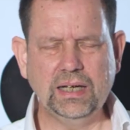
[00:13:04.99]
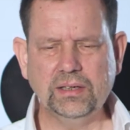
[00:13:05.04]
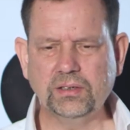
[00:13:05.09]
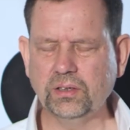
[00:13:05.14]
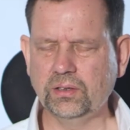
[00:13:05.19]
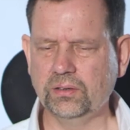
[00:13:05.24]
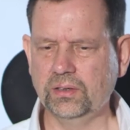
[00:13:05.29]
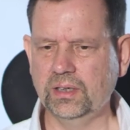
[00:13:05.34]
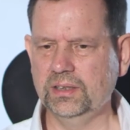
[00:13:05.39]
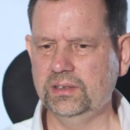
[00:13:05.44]

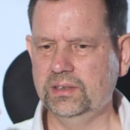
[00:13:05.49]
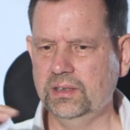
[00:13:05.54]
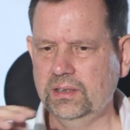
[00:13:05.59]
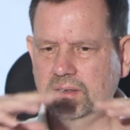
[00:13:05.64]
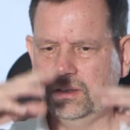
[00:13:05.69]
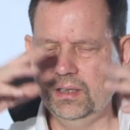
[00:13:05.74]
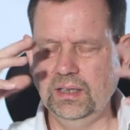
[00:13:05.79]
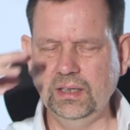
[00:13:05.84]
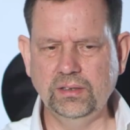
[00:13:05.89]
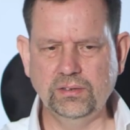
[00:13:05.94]

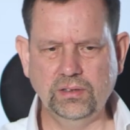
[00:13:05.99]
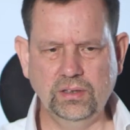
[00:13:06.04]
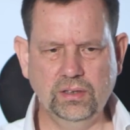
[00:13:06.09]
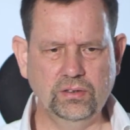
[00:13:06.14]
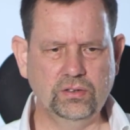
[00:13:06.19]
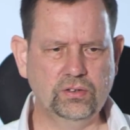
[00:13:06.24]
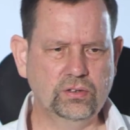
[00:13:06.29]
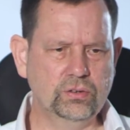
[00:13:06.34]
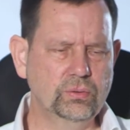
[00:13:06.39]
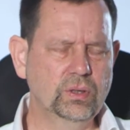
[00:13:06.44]
categorizing things
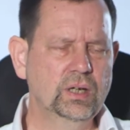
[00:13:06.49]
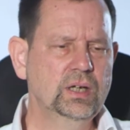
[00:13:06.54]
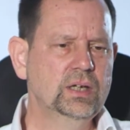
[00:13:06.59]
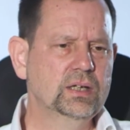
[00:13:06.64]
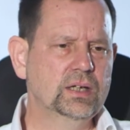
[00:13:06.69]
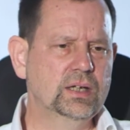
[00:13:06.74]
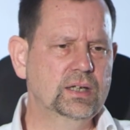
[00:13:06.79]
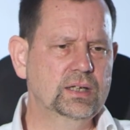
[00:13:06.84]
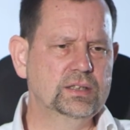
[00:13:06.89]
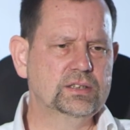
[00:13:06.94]
into
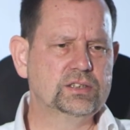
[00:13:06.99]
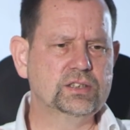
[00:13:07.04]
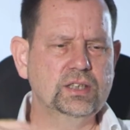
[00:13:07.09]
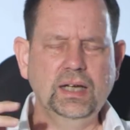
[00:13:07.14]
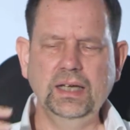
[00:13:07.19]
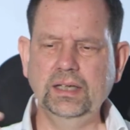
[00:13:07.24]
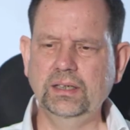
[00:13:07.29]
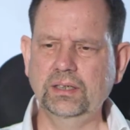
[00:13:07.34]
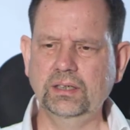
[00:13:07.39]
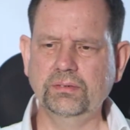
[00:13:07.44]

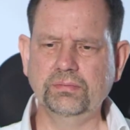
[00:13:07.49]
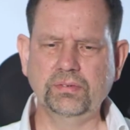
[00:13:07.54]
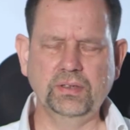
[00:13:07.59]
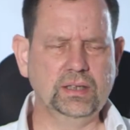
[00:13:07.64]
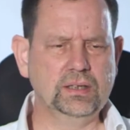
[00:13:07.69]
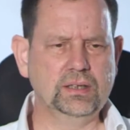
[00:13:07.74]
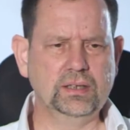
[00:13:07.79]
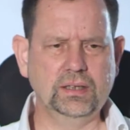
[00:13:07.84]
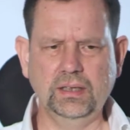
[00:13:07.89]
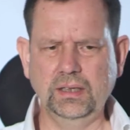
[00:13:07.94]

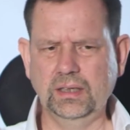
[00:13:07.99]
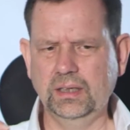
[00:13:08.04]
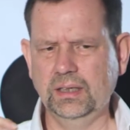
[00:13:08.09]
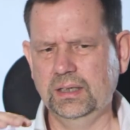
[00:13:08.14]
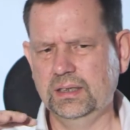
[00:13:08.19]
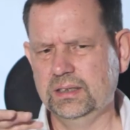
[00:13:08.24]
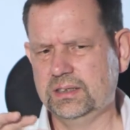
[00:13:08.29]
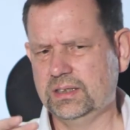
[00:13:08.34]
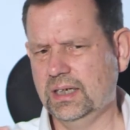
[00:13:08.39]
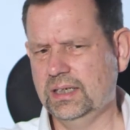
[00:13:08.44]

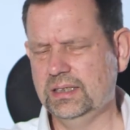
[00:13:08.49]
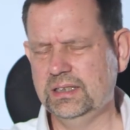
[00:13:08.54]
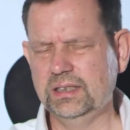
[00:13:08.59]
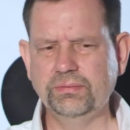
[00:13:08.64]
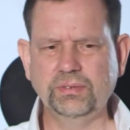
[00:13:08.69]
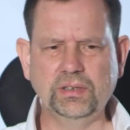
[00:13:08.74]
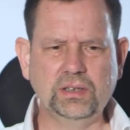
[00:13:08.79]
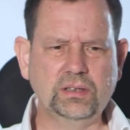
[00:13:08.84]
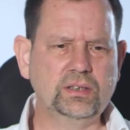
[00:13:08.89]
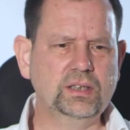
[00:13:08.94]

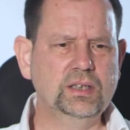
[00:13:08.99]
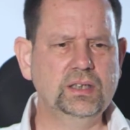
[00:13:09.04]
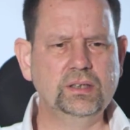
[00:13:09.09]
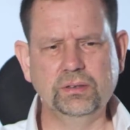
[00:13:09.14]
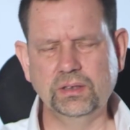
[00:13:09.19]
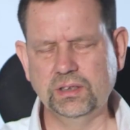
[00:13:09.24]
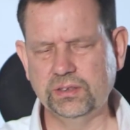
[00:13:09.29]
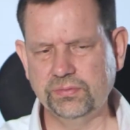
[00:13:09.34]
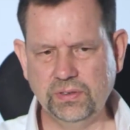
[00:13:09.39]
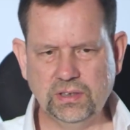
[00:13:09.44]
scientific
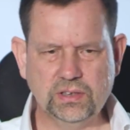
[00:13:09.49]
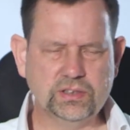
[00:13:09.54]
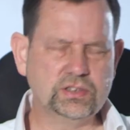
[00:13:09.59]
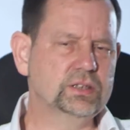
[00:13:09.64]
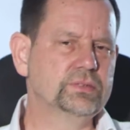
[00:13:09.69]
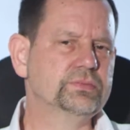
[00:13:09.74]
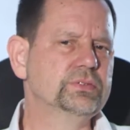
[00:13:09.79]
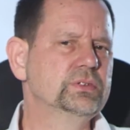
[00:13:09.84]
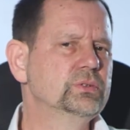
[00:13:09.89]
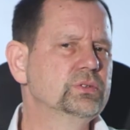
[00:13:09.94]
theories,
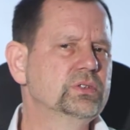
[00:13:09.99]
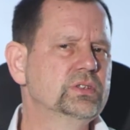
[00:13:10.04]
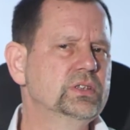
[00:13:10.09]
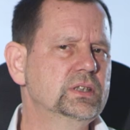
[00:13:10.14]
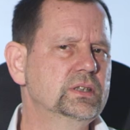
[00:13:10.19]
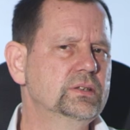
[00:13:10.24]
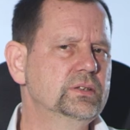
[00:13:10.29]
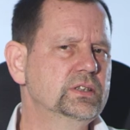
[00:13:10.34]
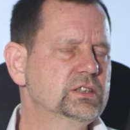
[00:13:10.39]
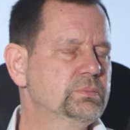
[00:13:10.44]
philosophical
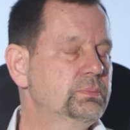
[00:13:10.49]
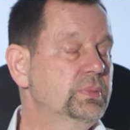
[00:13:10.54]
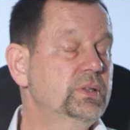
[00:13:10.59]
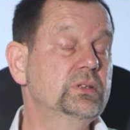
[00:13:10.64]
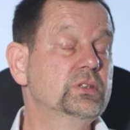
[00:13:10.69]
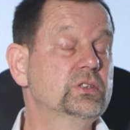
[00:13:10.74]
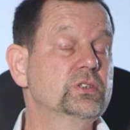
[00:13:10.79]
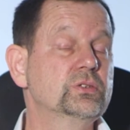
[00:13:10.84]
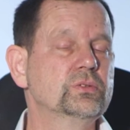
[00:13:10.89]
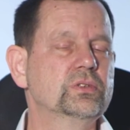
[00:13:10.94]
theories,
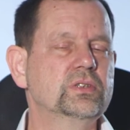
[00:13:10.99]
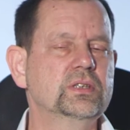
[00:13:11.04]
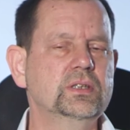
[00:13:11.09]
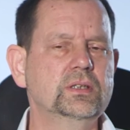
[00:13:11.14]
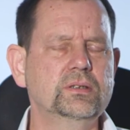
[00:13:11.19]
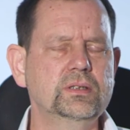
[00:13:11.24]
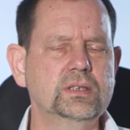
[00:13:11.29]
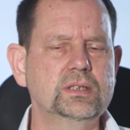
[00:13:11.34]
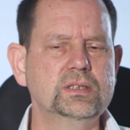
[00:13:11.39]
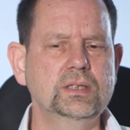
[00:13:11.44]
spiritual
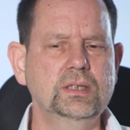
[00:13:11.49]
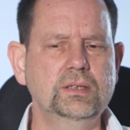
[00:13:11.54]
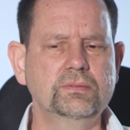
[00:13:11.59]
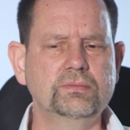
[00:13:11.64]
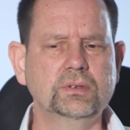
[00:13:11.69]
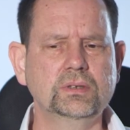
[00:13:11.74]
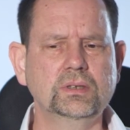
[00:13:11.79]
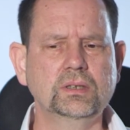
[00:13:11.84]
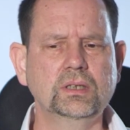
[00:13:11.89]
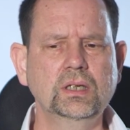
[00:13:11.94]
theories
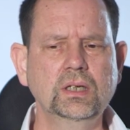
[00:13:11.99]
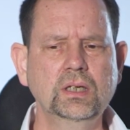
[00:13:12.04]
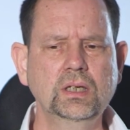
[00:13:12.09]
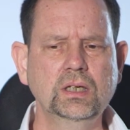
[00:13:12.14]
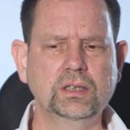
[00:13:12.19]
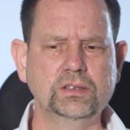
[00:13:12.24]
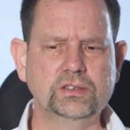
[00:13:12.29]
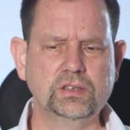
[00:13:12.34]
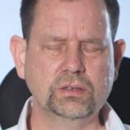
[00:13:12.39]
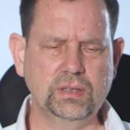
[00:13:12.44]
even.
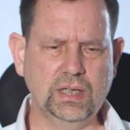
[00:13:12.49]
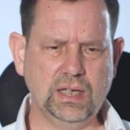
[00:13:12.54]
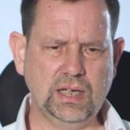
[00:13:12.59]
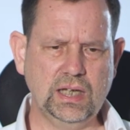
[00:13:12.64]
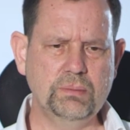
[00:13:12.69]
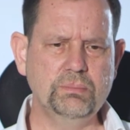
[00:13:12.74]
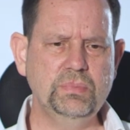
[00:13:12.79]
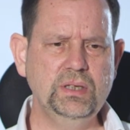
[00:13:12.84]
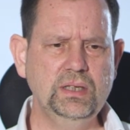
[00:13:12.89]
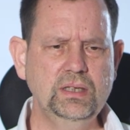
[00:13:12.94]
And so there
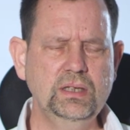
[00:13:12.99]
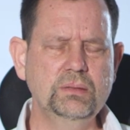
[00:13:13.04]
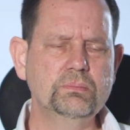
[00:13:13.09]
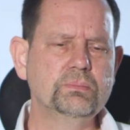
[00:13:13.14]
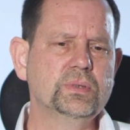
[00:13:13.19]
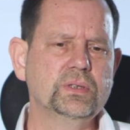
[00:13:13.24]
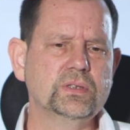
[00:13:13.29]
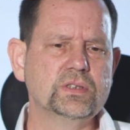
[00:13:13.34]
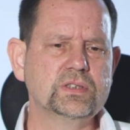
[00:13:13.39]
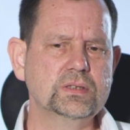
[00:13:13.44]
can be an
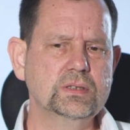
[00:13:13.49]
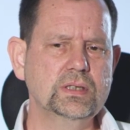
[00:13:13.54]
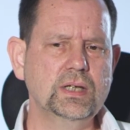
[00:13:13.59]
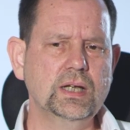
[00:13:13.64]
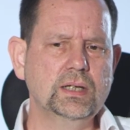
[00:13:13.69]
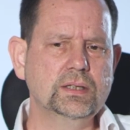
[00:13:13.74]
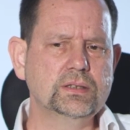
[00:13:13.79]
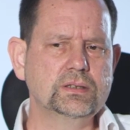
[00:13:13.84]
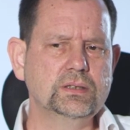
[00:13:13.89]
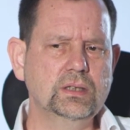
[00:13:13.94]

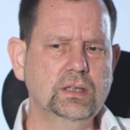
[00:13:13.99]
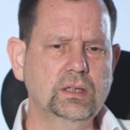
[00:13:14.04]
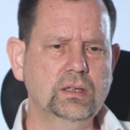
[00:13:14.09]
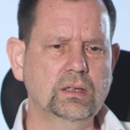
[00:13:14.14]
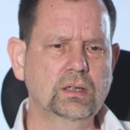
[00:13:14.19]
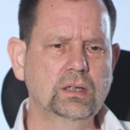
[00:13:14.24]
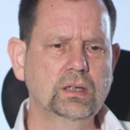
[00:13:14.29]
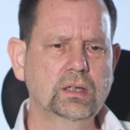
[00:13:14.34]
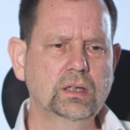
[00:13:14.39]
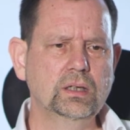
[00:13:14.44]

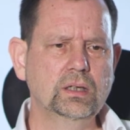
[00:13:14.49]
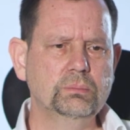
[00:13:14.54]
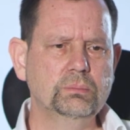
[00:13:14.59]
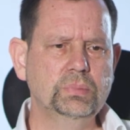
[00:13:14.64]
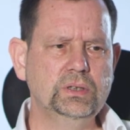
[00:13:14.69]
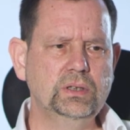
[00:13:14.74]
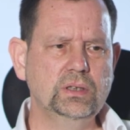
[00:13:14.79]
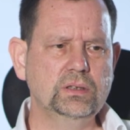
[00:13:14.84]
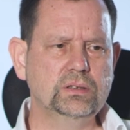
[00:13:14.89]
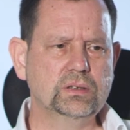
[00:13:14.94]
impersonality.
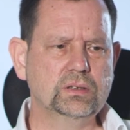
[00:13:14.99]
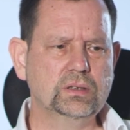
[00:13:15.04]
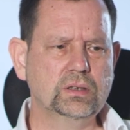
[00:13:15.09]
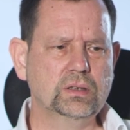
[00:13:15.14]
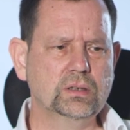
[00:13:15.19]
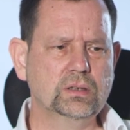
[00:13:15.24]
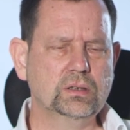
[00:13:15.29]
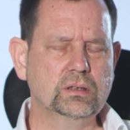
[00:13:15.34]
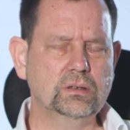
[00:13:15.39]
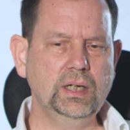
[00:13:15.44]
But its
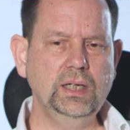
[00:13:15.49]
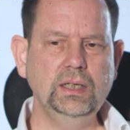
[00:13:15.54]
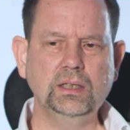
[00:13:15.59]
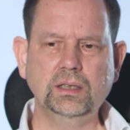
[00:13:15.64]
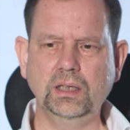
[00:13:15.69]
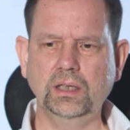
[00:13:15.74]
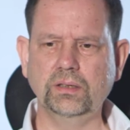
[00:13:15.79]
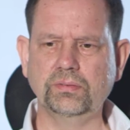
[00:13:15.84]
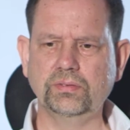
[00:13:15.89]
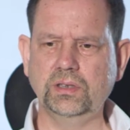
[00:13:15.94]

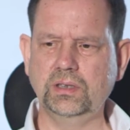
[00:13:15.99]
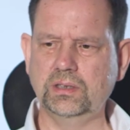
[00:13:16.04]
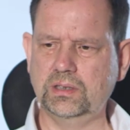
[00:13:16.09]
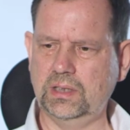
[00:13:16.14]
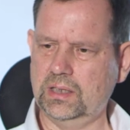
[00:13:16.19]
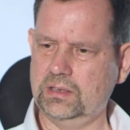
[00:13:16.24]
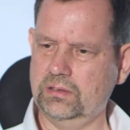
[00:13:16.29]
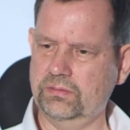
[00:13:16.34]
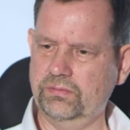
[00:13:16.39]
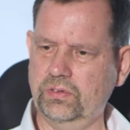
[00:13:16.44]
great gift
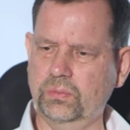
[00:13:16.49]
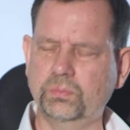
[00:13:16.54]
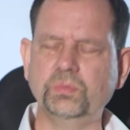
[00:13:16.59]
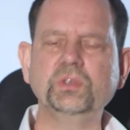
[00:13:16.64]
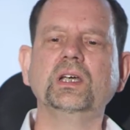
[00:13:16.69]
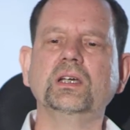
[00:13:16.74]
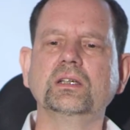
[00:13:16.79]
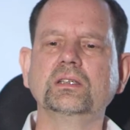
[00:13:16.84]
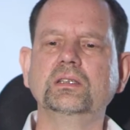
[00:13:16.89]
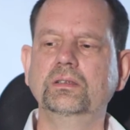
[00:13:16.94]
is that of
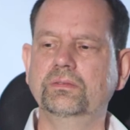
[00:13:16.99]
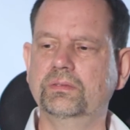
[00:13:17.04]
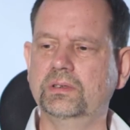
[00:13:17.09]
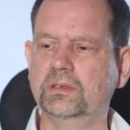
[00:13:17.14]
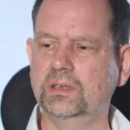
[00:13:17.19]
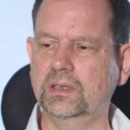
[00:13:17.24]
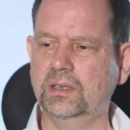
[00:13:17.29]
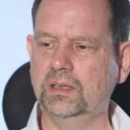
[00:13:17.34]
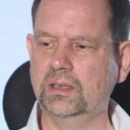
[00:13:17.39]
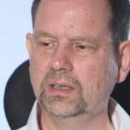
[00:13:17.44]

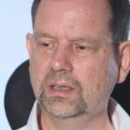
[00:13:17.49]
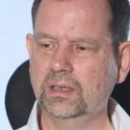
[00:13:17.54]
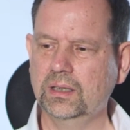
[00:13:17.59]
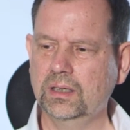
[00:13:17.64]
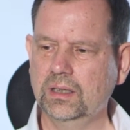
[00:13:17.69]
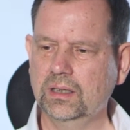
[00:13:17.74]
objectivity.